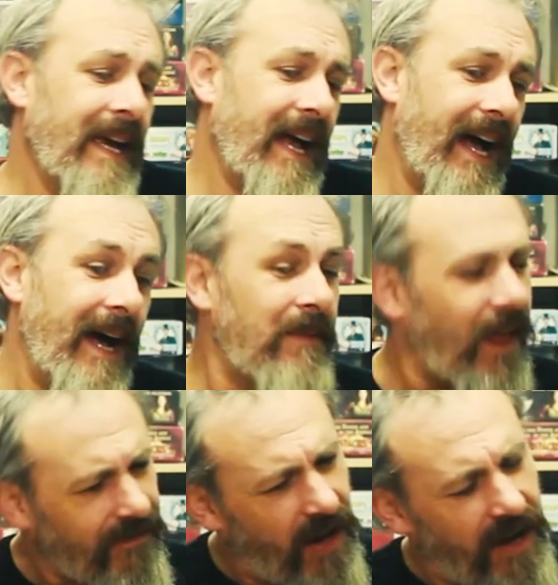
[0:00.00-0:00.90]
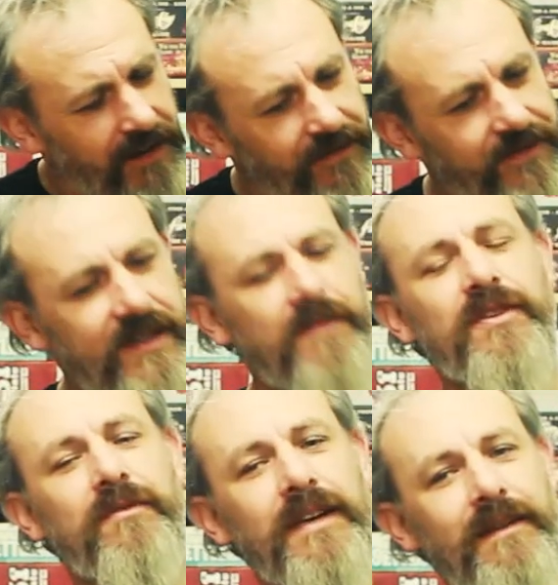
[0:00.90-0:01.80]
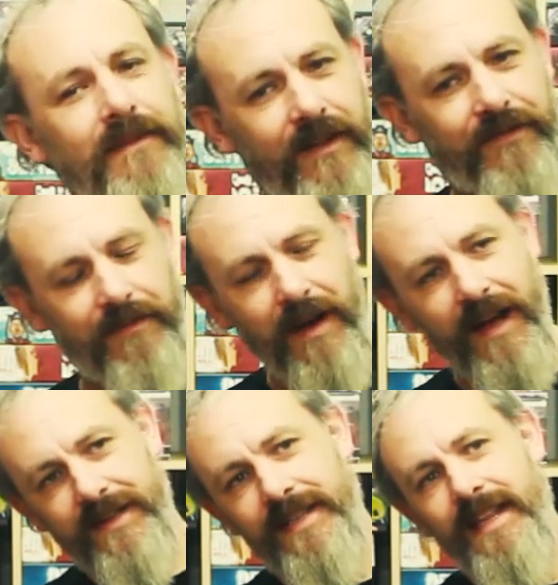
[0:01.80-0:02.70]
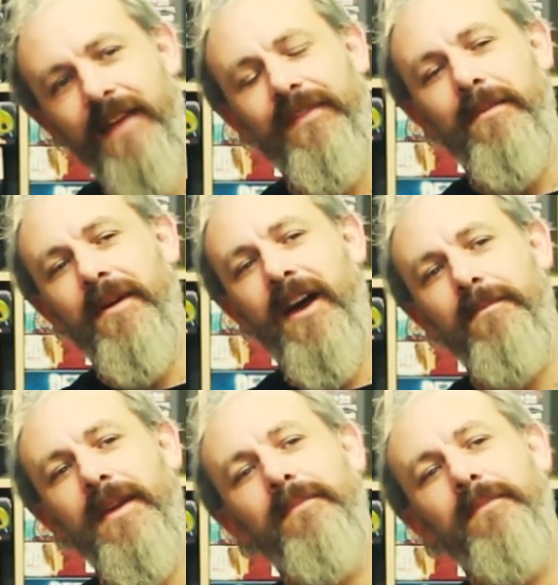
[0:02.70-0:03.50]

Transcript: Uh, I kind of subsequently left, passed, left that behind me.